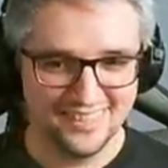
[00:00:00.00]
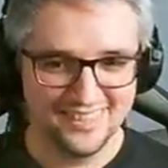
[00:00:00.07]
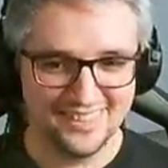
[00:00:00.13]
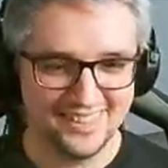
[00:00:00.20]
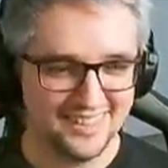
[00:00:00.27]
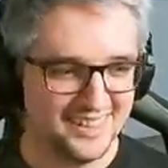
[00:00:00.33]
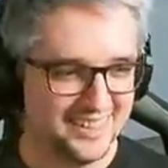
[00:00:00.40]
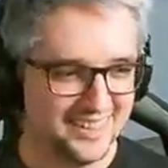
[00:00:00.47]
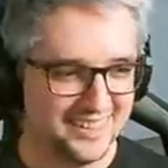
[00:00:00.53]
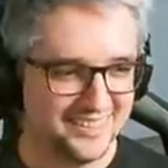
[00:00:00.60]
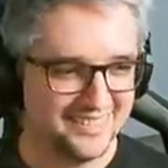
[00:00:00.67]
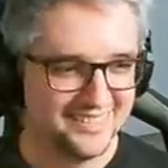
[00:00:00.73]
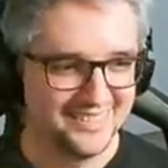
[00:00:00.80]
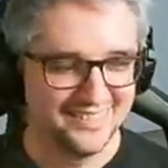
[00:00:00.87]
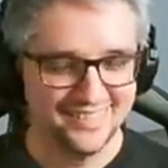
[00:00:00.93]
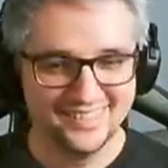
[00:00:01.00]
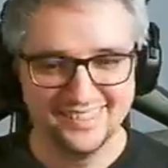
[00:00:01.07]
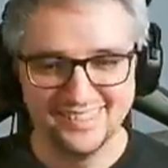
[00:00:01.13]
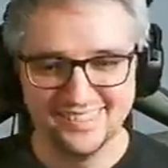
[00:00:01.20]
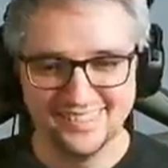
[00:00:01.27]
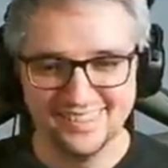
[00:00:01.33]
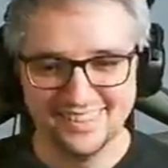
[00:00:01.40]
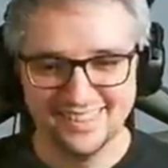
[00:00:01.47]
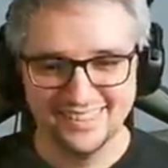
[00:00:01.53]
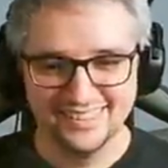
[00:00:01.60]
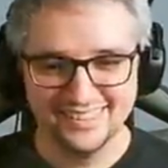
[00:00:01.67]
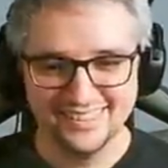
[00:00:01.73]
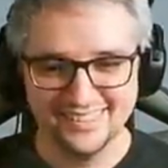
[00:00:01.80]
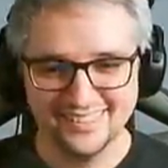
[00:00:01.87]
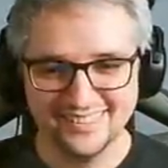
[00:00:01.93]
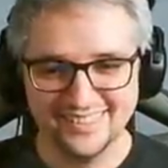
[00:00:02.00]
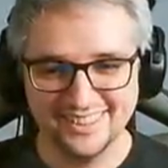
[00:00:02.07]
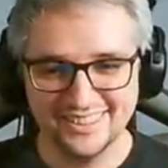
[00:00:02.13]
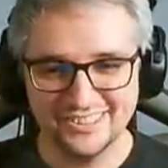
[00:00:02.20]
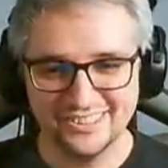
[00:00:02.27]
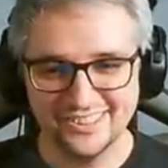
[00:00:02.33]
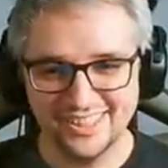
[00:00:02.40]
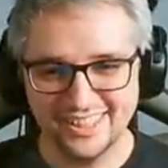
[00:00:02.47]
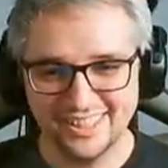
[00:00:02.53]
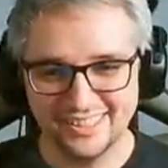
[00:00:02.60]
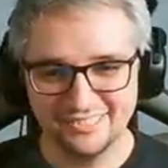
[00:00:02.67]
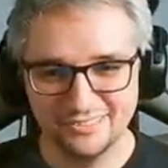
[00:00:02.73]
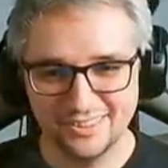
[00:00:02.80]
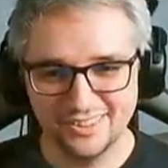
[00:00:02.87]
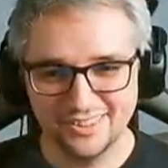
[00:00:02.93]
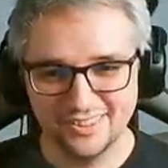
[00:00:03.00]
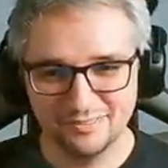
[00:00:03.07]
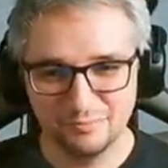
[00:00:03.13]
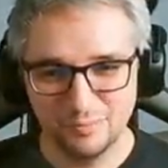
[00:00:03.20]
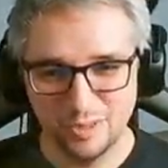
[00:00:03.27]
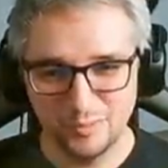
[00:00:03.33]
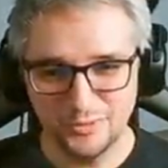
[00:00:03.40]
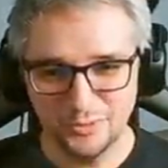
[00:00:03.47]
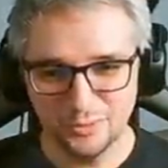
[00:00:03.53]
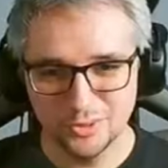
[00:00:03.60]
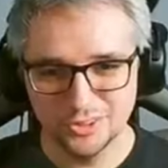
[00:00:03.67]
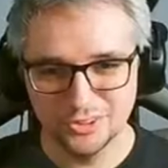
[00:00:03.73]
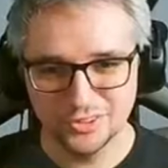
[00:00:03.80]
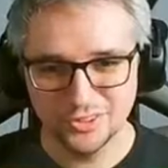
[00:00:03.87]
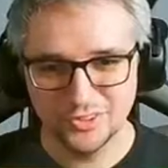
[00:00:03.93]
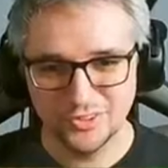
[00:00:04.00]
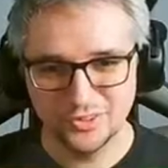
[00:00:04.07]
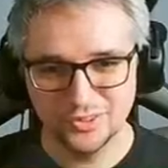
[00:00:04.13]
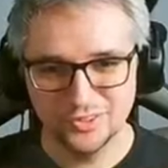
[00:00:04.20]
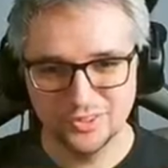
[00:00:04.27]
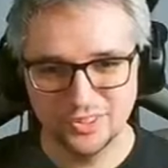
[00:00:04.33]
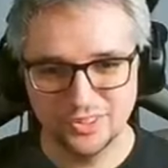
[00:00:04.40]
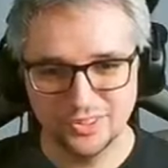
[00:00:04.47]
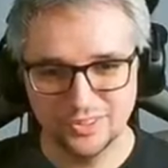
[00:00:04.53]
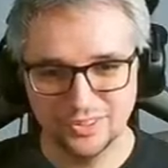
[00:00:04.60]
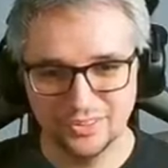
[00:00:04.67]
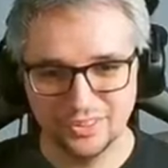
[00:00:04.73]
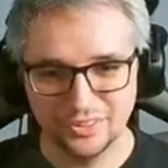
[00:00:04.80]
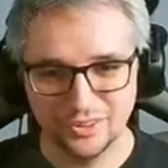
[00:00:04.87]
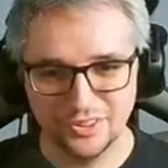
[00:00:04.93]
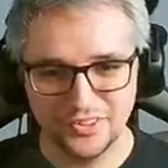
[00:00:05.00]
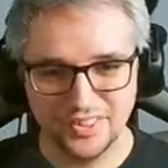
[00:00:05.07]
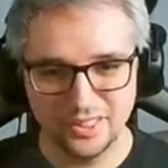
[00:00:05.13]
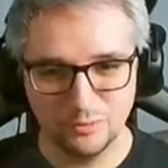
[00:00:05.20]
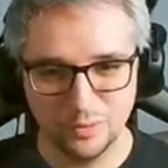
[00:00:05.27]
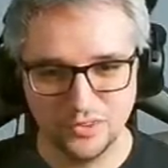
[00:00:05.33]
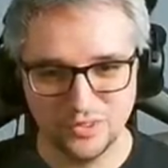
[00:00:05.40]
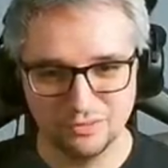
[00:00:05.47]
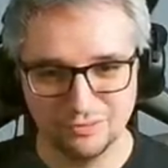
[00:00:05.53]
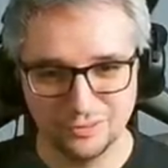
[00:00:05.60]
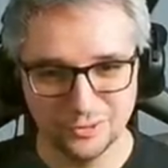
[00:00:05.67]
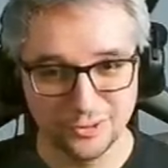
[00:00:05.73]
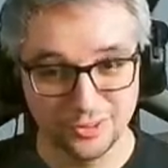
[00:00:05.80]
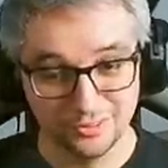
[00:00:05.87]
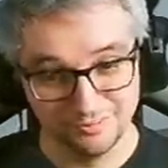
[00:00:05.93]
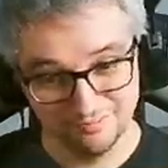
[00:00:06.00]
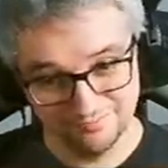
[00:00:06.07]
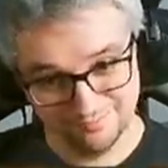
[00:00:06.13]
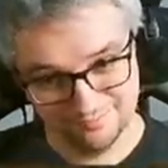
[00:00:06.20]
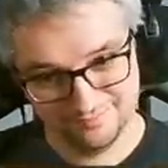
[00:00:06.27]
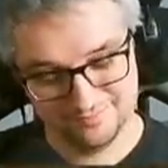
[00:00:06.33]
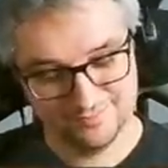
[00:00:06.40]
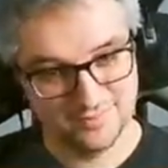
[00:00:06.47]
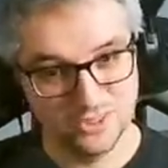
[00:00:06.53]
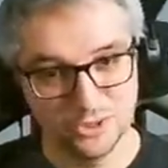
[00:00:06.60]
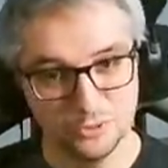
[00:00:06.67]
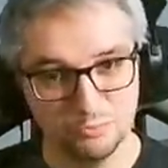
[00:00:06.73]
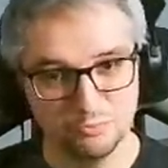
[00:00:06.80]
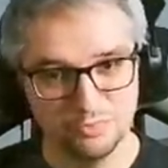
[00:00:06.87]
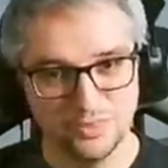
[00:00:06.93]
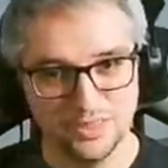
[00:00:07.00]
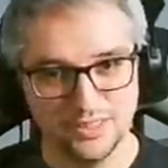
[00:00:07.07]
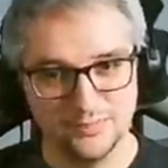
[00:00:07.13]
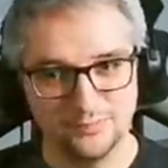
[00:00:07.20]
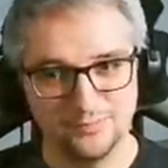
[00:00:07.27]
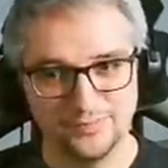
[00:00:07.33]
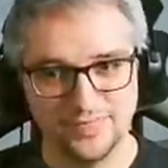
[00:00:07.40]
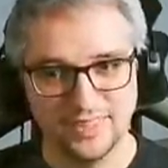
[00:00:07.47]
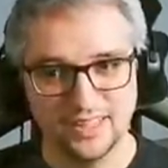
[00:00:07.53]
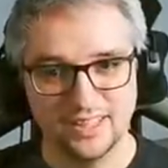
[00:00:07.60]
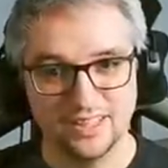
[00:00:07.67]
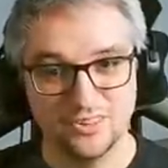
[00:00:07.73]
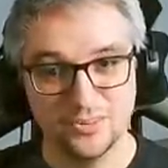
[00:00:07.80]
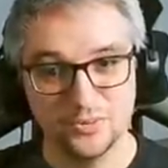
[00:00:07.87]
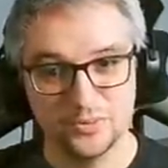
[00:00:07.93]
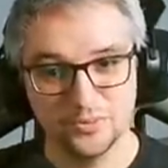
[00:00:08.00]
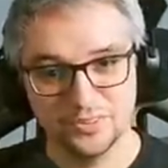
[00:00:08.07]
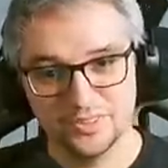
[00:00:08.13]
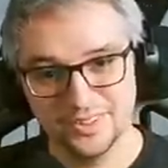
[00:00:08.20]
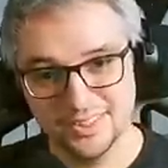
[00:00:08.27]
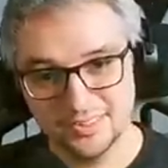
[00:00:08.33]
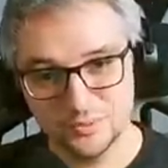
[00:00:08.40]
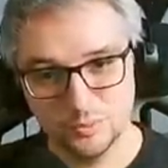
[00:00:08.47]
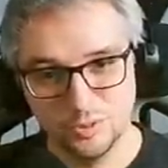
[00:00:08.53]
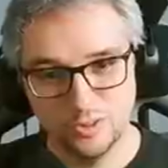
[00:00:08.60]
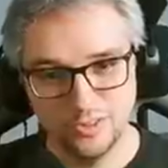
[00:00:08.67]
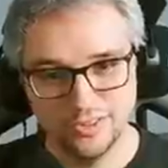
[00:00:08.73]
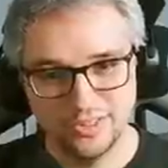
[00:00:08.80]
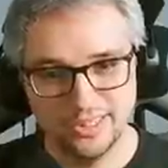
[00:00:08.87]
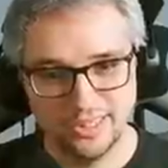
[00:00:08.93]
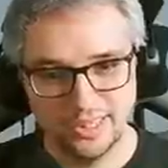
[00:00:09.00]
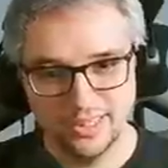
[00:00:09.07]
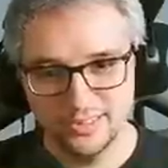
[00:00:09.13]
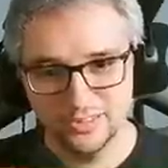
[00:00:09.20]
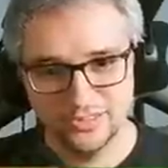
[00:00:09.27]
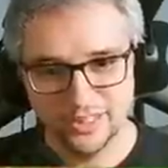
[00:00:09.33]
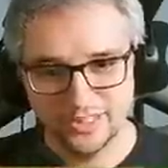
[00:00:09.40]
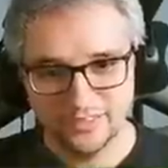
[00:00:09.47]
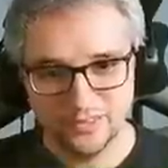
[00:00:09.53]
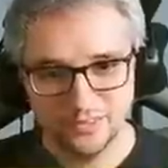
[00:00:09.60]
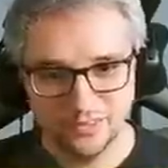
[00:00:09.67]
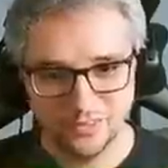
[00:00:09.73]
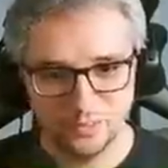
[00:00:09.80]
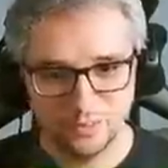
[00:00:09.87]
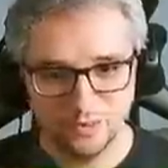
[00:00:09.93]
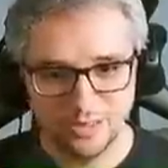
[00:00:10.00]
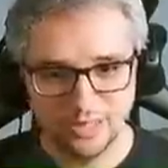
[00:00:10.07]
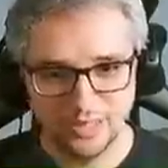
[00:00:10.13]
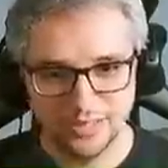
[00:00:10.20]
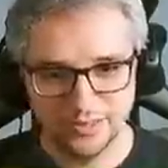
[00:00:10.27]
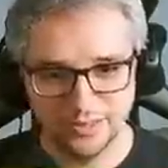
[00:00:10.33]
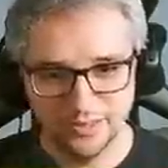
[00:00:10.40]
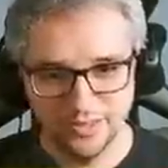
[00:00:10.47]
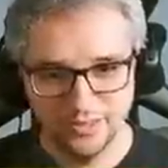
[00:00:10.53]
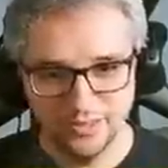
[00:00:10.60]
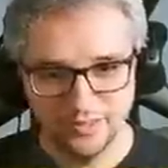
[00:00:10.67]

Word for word: Yeah, like it's... This is literally, well, mobs one-shot you. Oh, you thought that was a floor? Nope. Oh, this wall. Yeah, no, that's not a wall either.